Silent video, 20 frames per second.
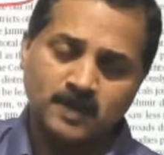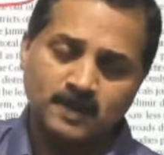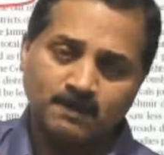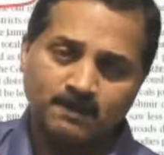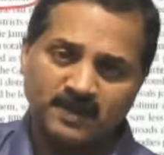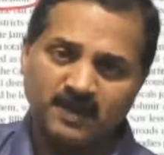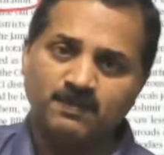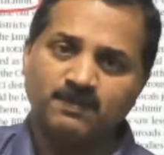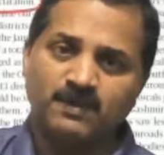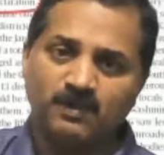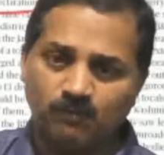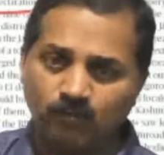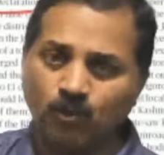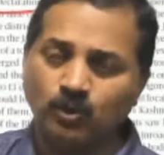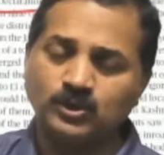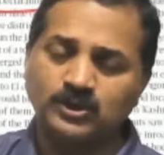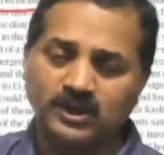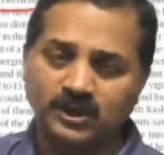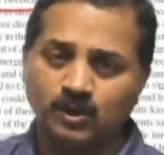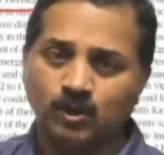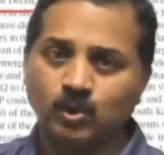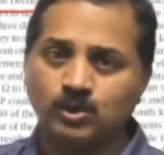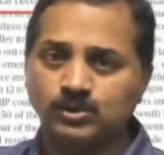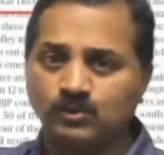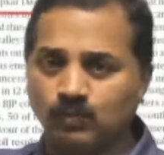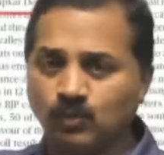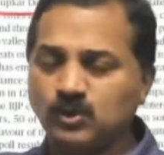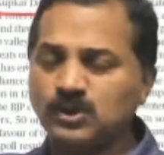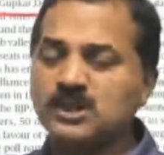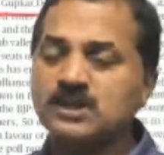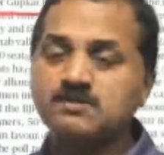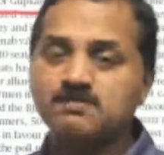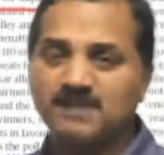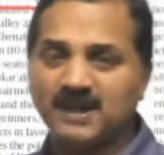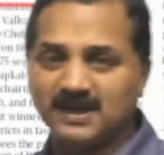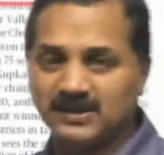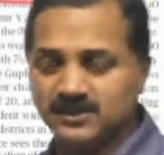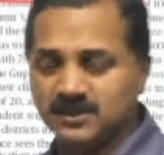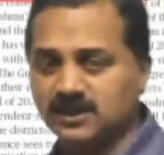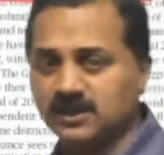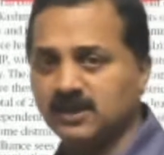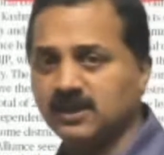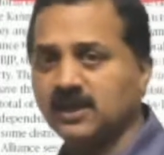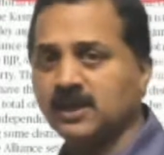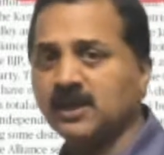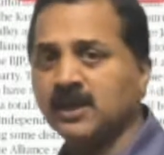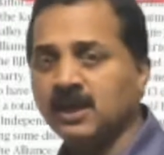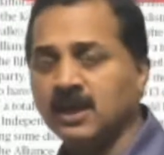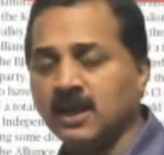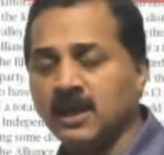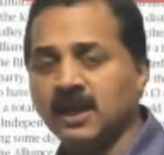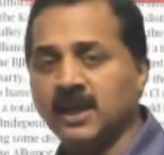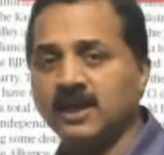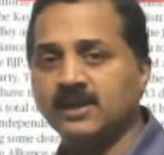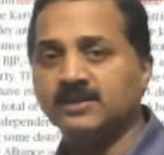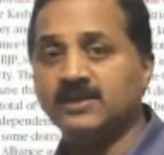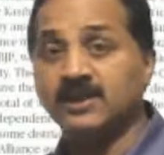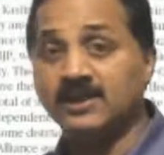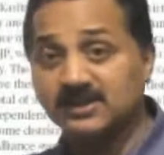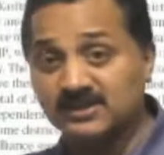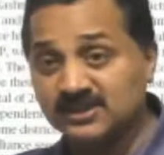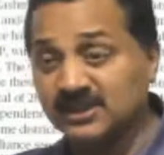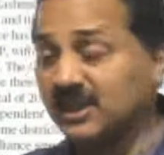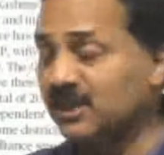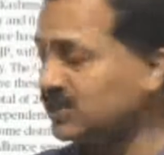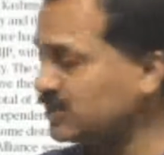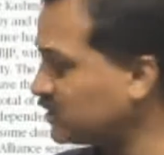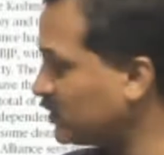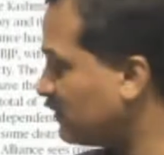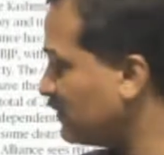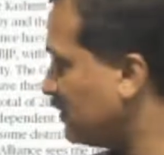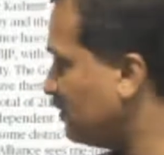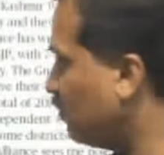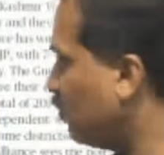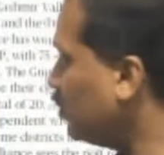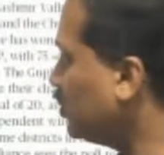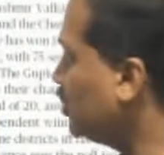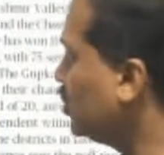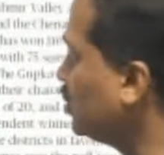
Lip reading: people voted, or the voting pattern and the results of the vote you